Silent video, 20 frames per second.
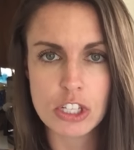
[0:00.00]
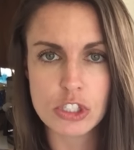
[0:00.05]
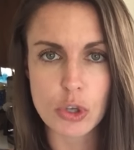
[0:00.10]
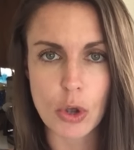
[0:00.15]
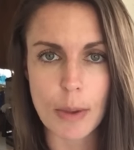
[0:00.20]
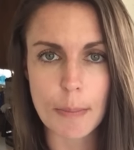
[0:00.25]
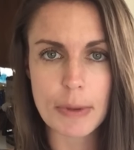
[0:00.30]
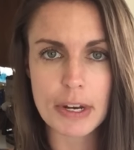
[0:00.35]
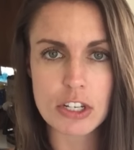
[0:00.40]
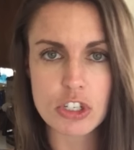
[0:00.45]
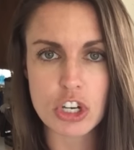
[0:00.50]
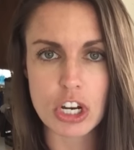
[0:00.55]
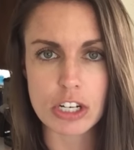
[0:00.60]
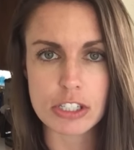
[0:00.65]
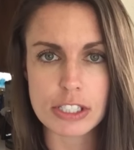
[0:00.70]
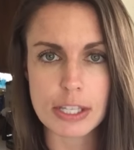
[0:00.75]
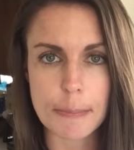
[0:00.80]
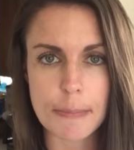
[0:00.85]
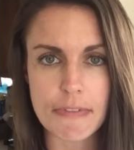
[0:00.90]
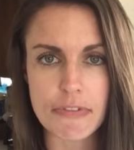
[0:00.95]
So I'm going to
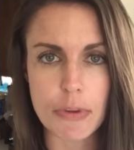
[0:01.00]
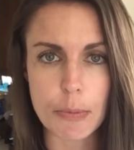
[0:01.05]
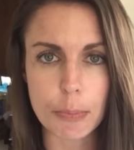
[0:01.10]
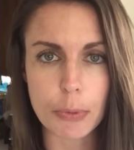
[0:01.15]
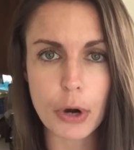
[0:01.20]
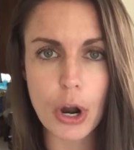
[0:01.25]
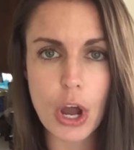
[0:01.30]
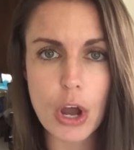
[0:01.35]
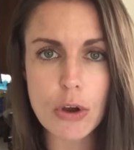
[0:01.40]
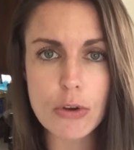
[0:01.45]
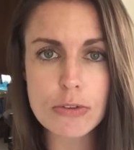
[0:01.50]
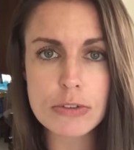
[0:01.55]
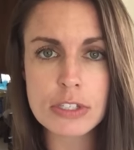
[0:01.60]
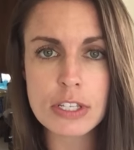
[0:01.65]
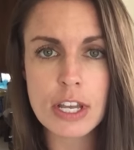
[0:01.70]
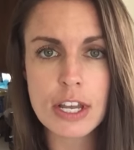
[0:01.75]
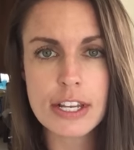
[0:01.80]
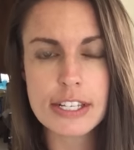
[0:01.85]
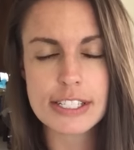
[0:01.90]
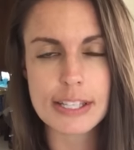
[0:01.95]
share some of the pros,